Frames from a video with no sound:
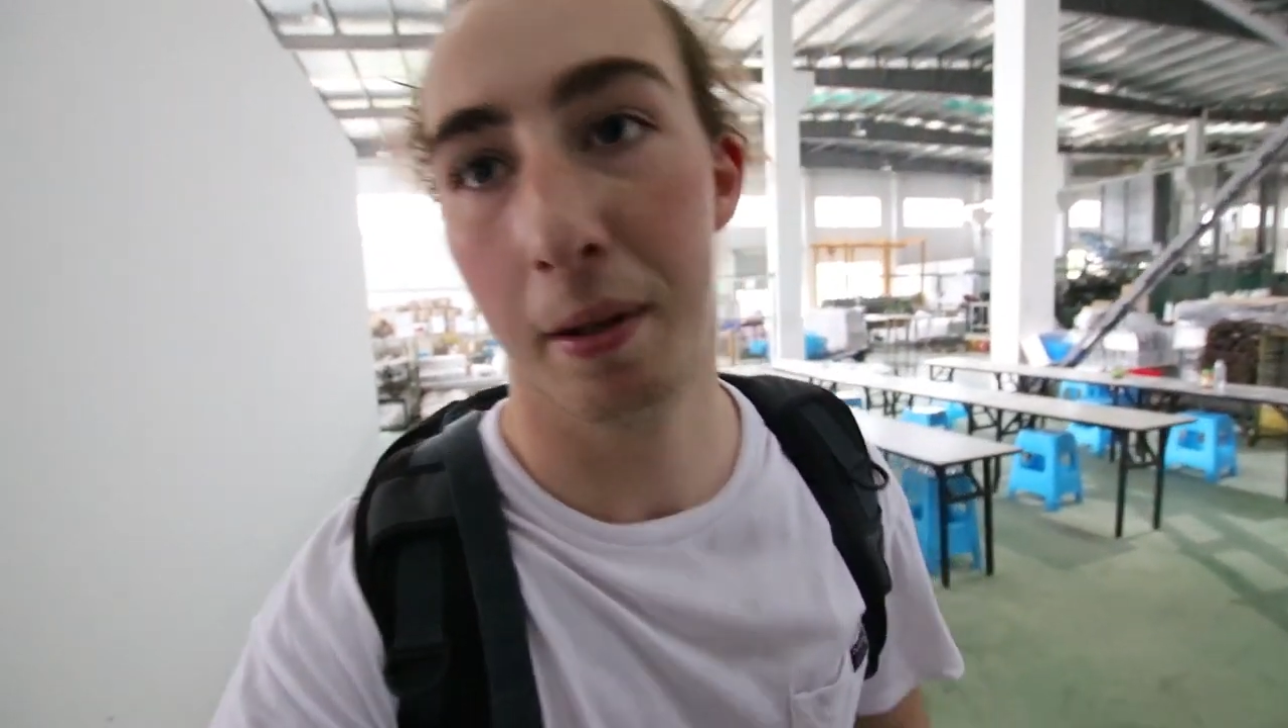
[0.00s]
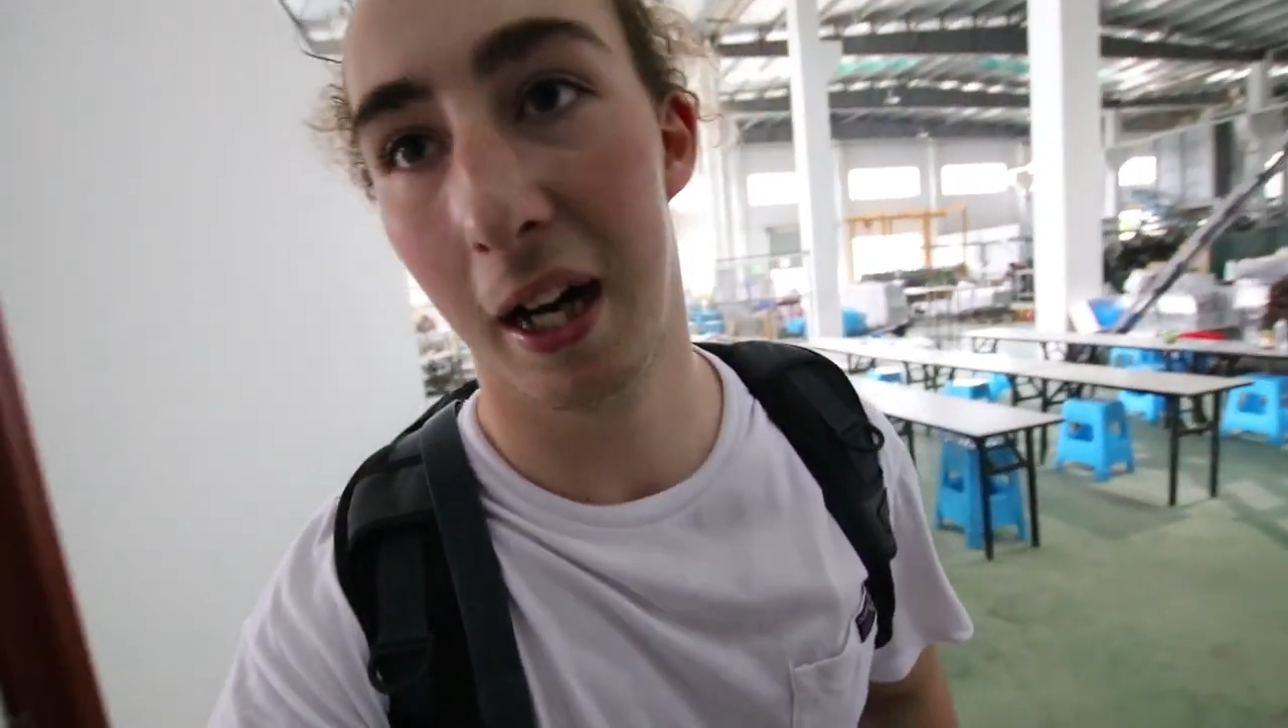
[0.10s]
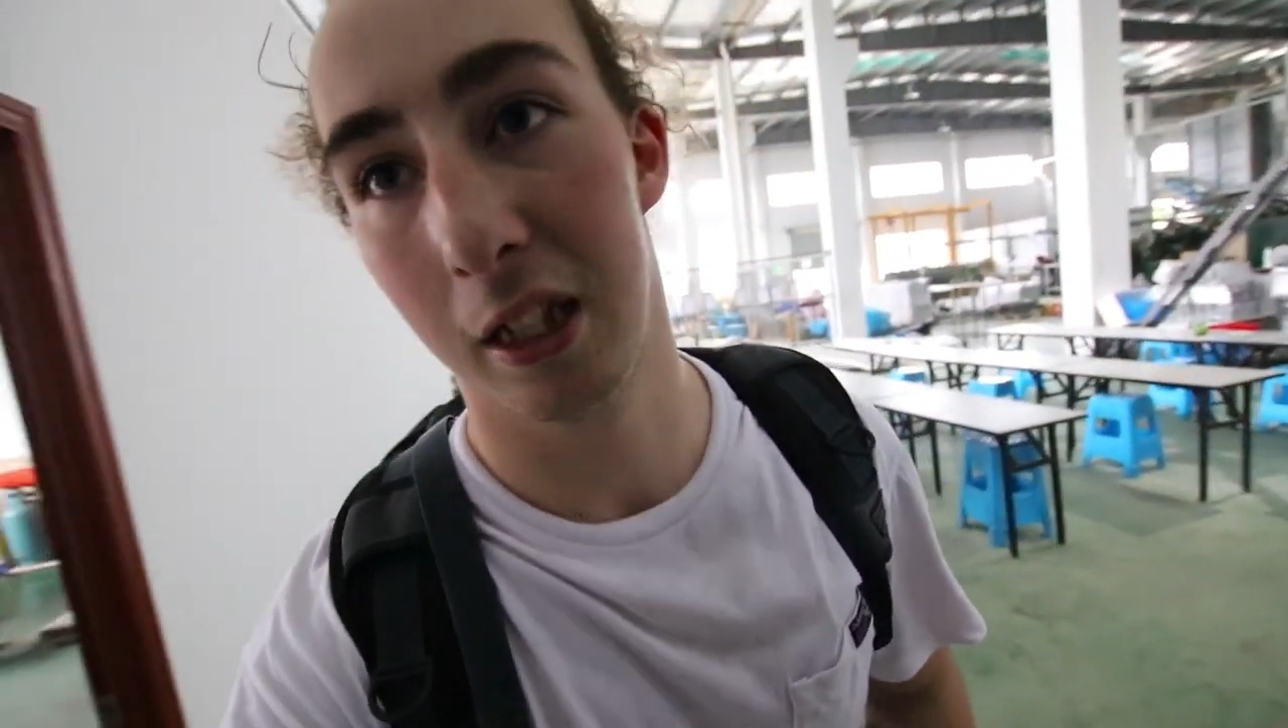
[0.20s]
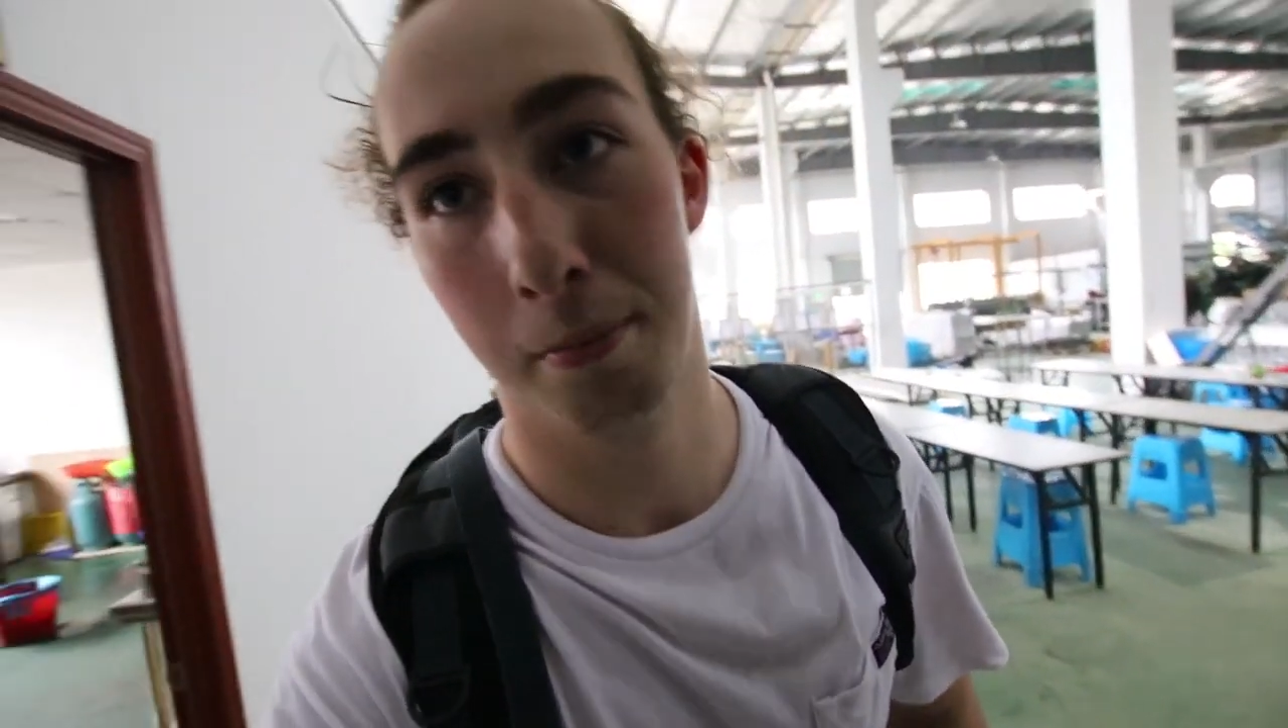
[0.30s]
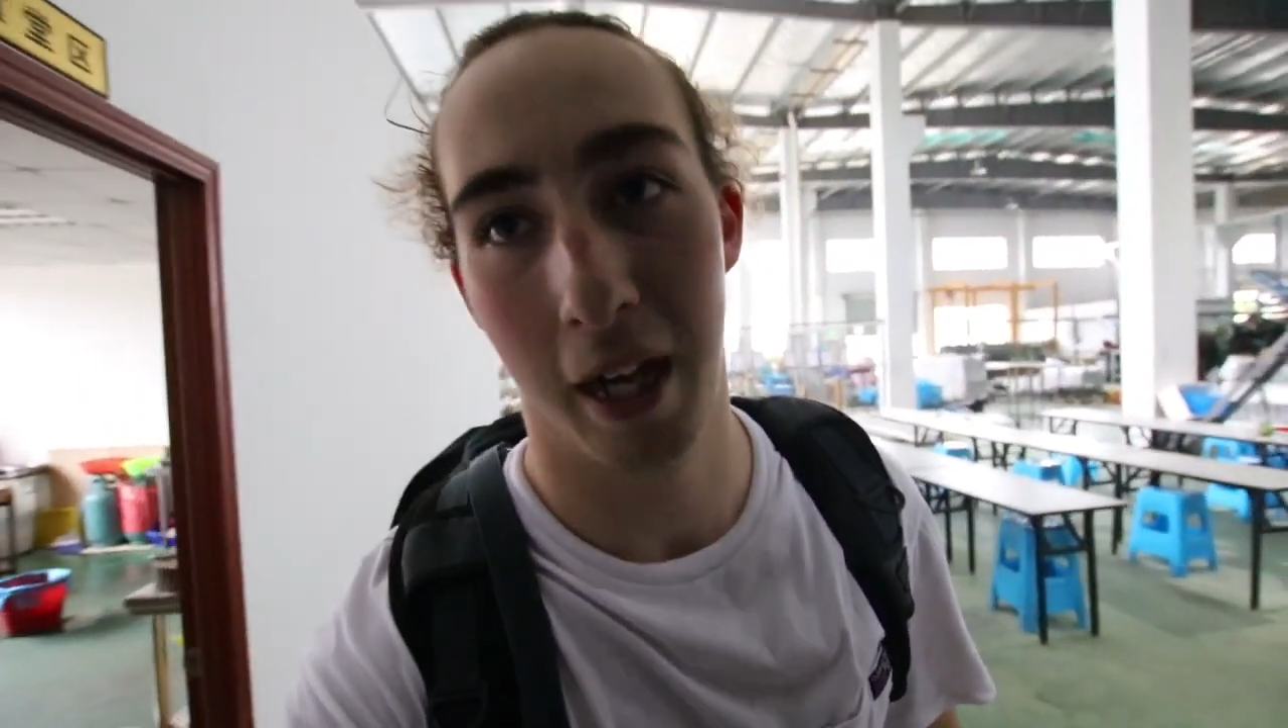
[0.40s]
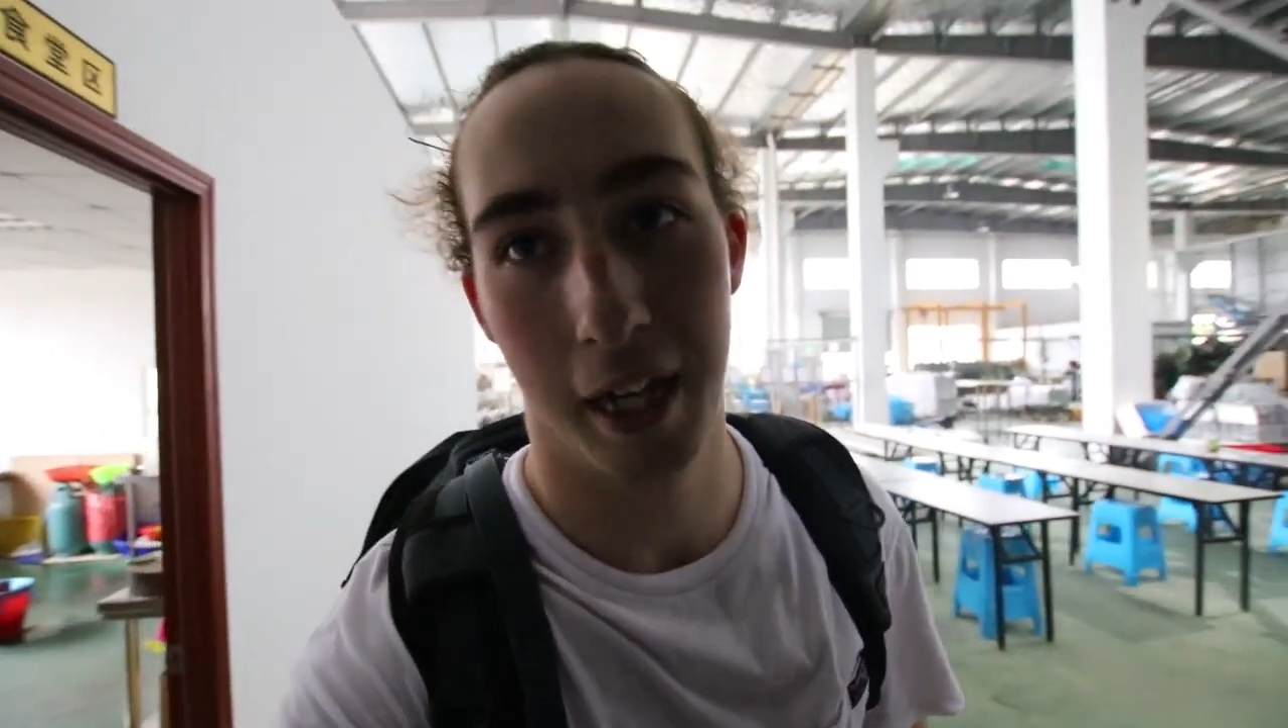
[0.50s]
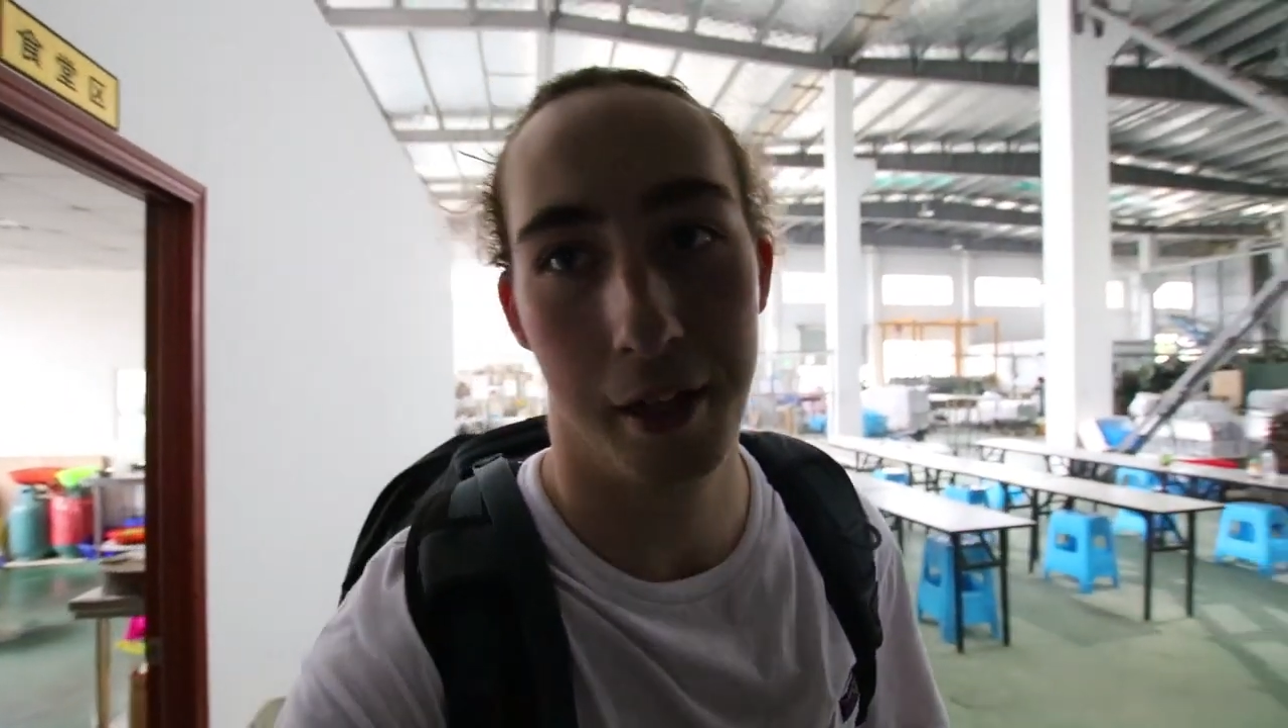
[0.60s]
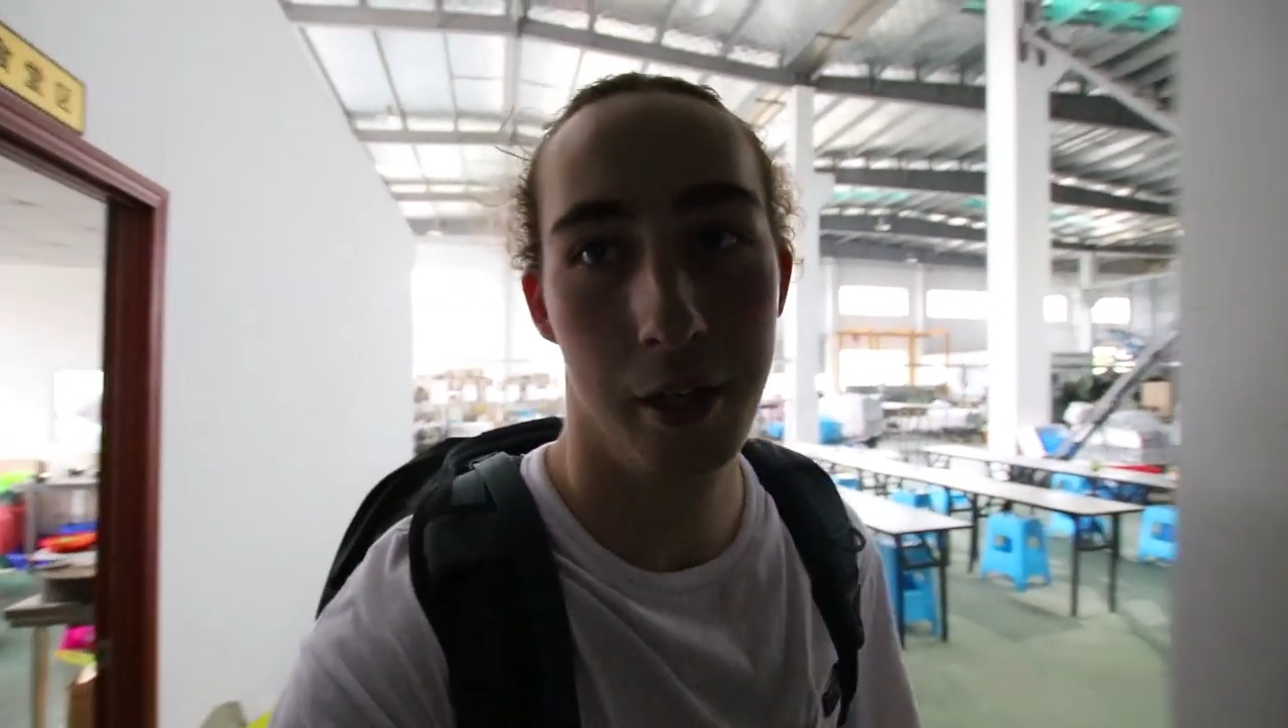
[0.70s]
bars made.